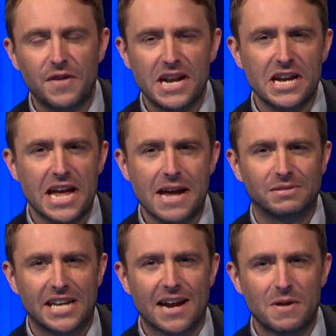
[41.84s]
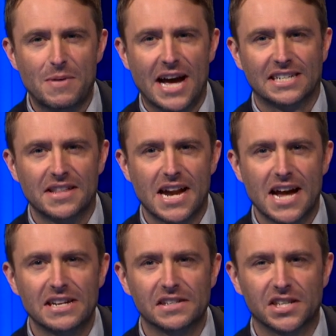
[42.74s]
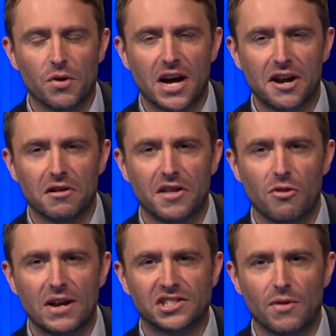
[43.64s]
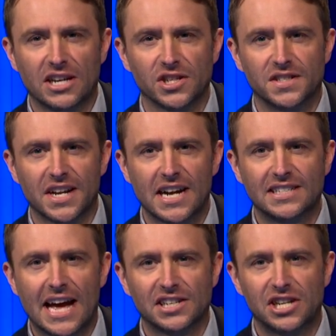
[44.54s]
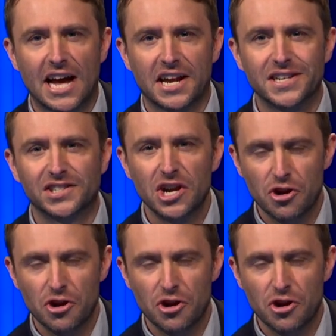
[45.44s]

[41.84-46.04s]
video games take me back to the 90s, so in honor of their resurrections, tonight's hashtag is